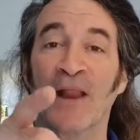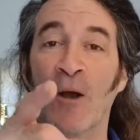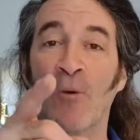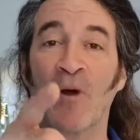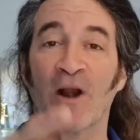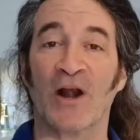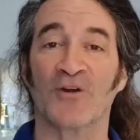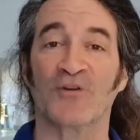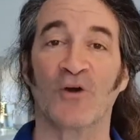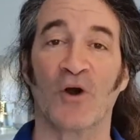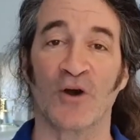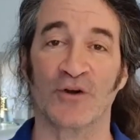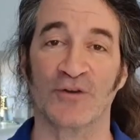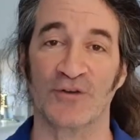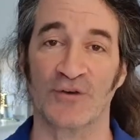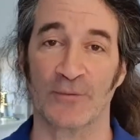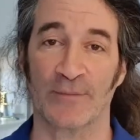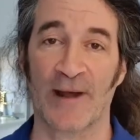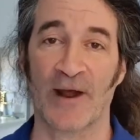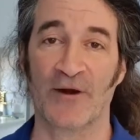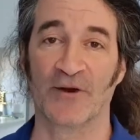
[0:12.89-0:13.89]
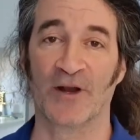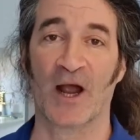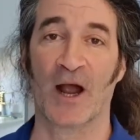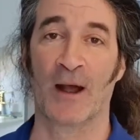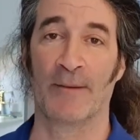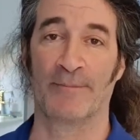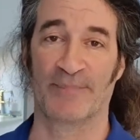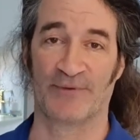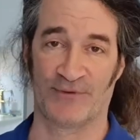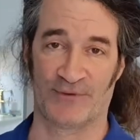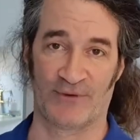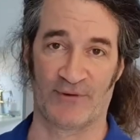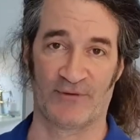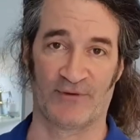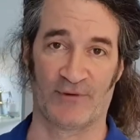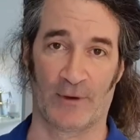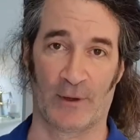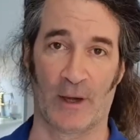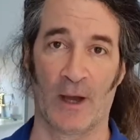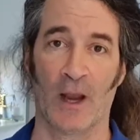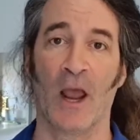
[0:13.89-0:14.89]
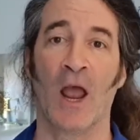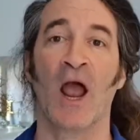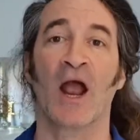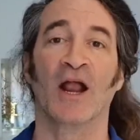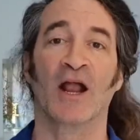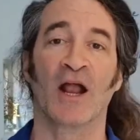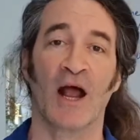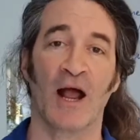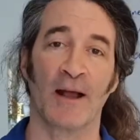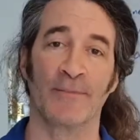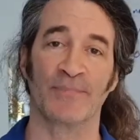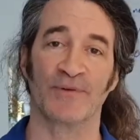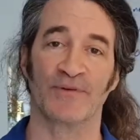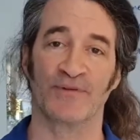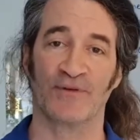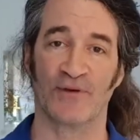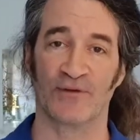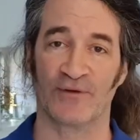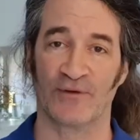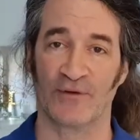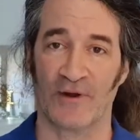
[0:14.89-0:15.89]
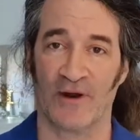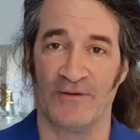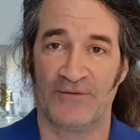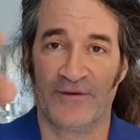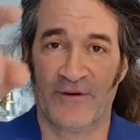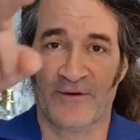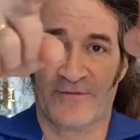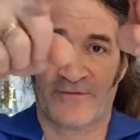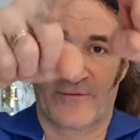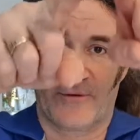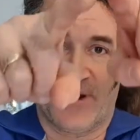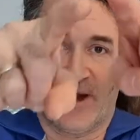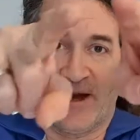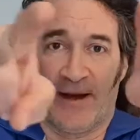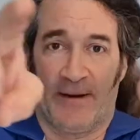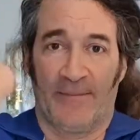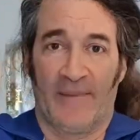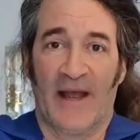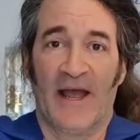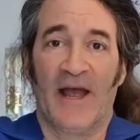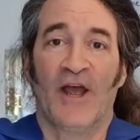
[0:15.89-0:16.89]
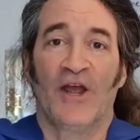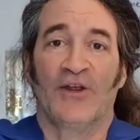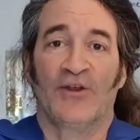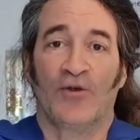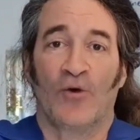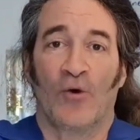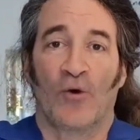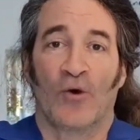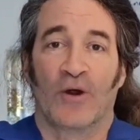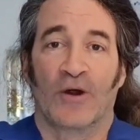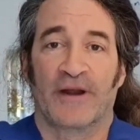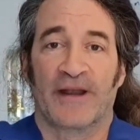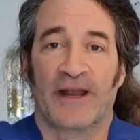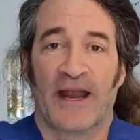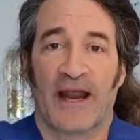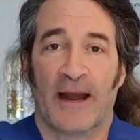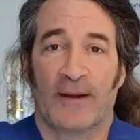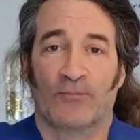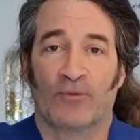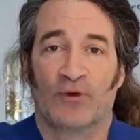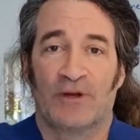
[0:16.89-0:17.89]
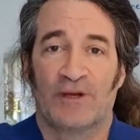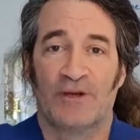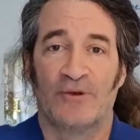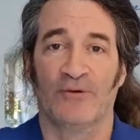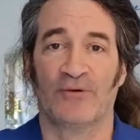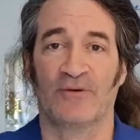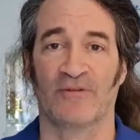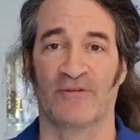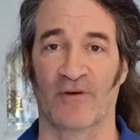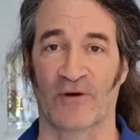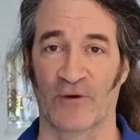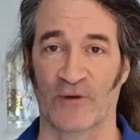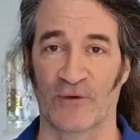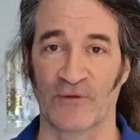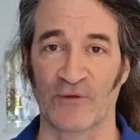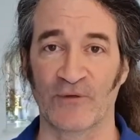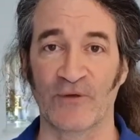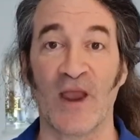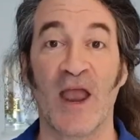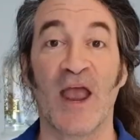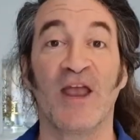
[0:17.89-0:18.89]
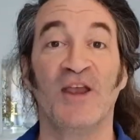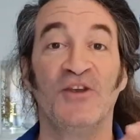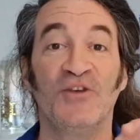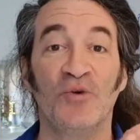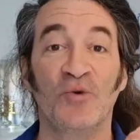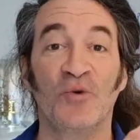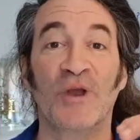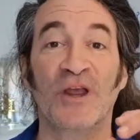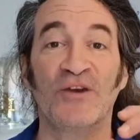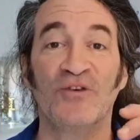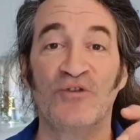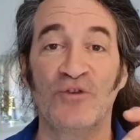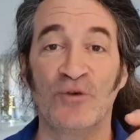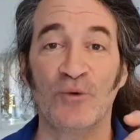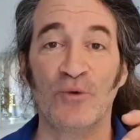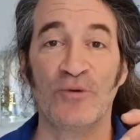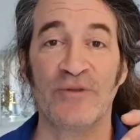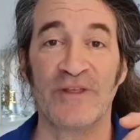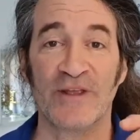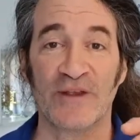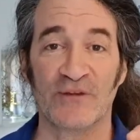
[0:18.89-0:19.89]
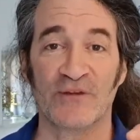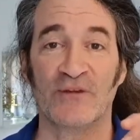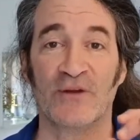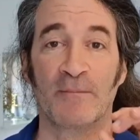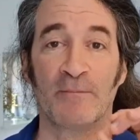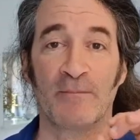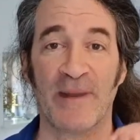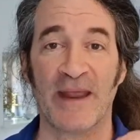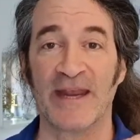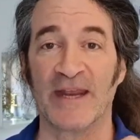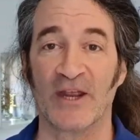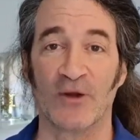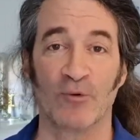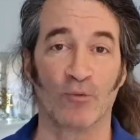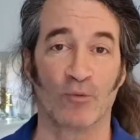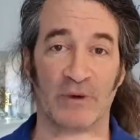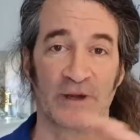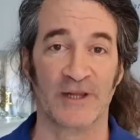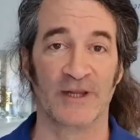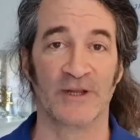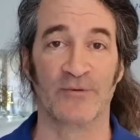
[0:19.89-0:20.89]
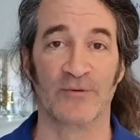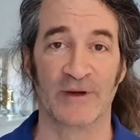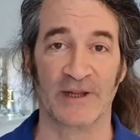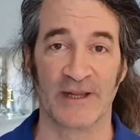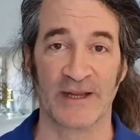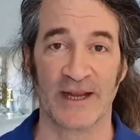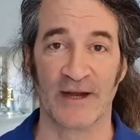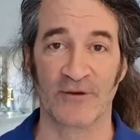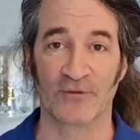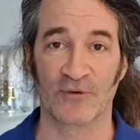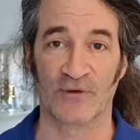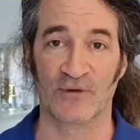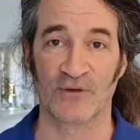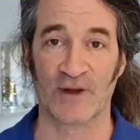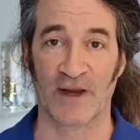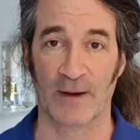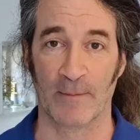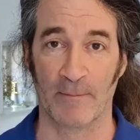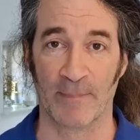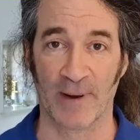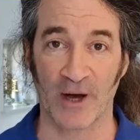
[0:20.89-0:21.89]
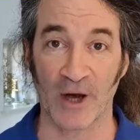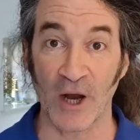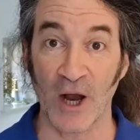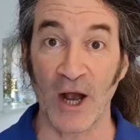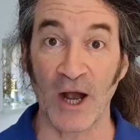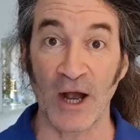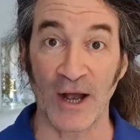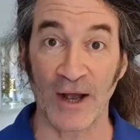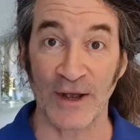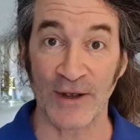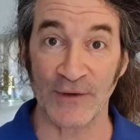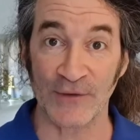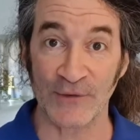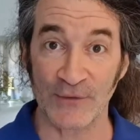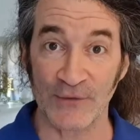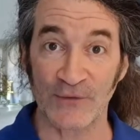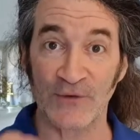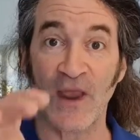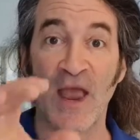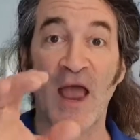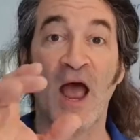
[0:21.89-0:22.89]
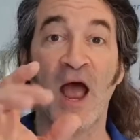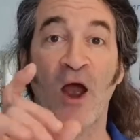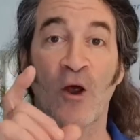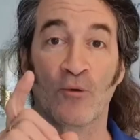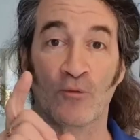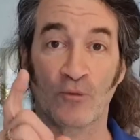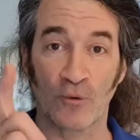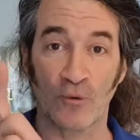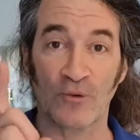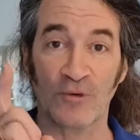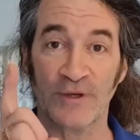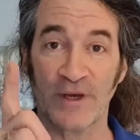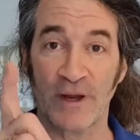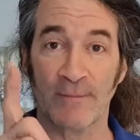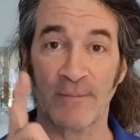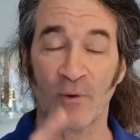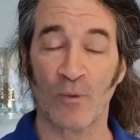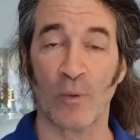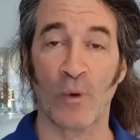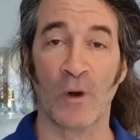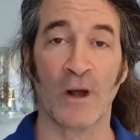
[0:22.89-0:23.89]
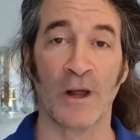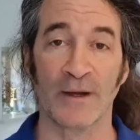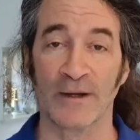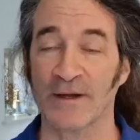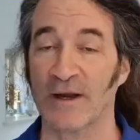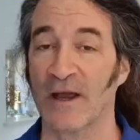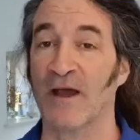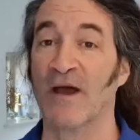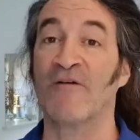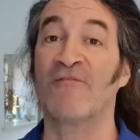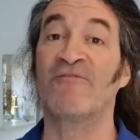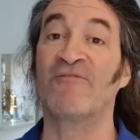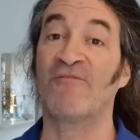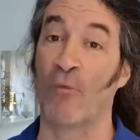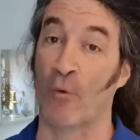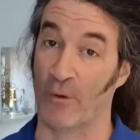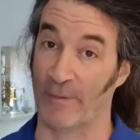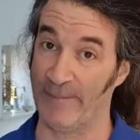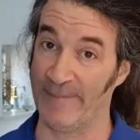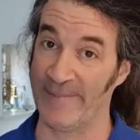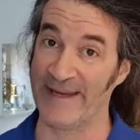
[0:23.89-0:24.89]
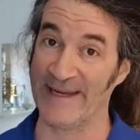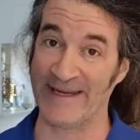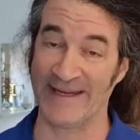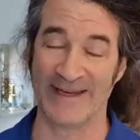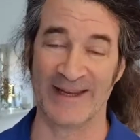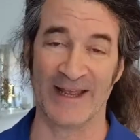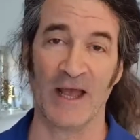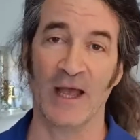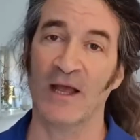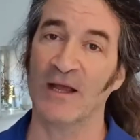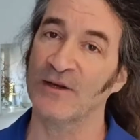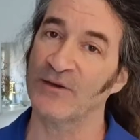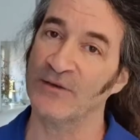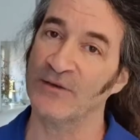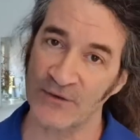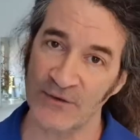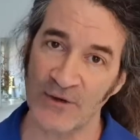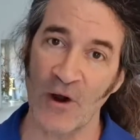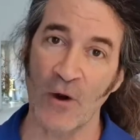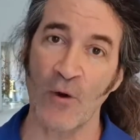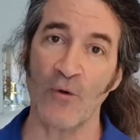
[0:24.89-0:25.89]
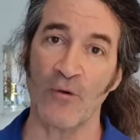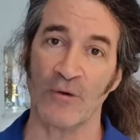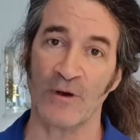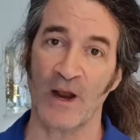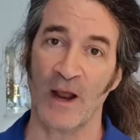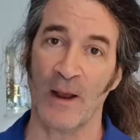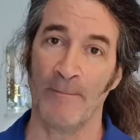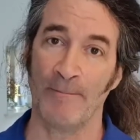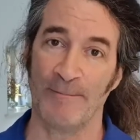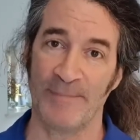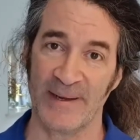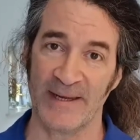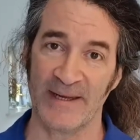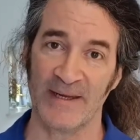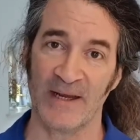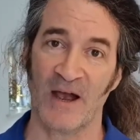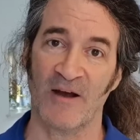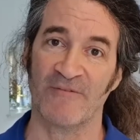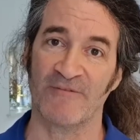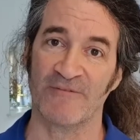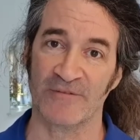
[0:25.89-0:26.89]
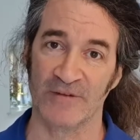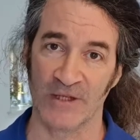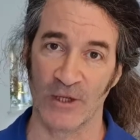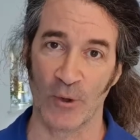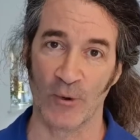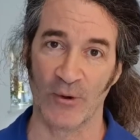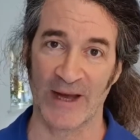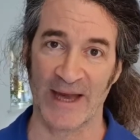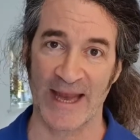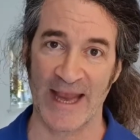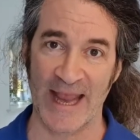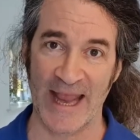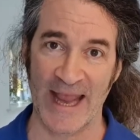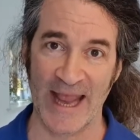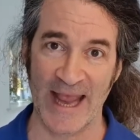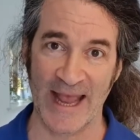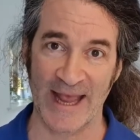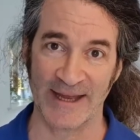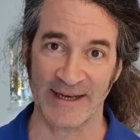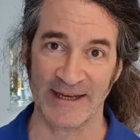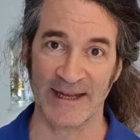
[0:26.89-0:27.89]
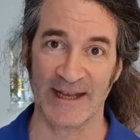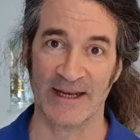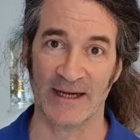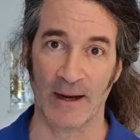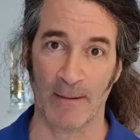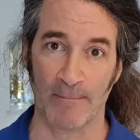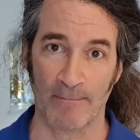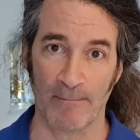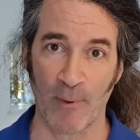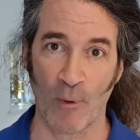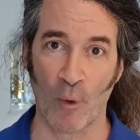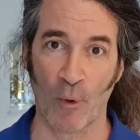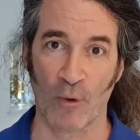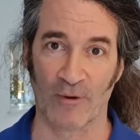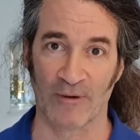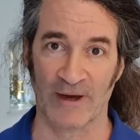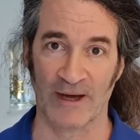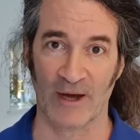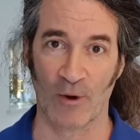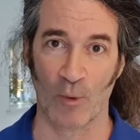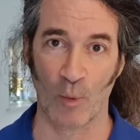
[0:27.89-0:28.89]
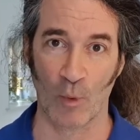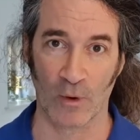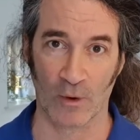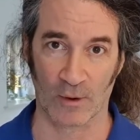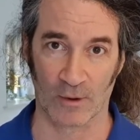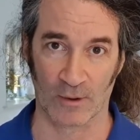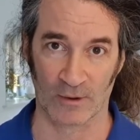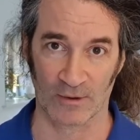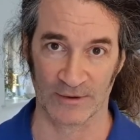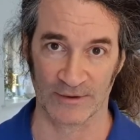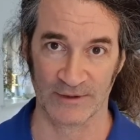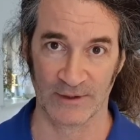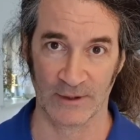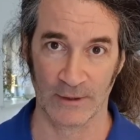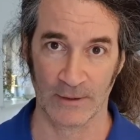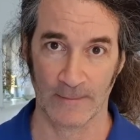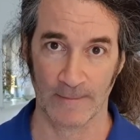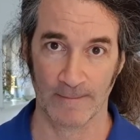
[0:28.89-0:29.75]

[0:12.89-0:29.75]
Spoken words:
I want to talk to you about composition. Composition of your frame, your camera universe. You can do this and make it really, really interesting because rule number one for me, don't be a floating head in a boring world.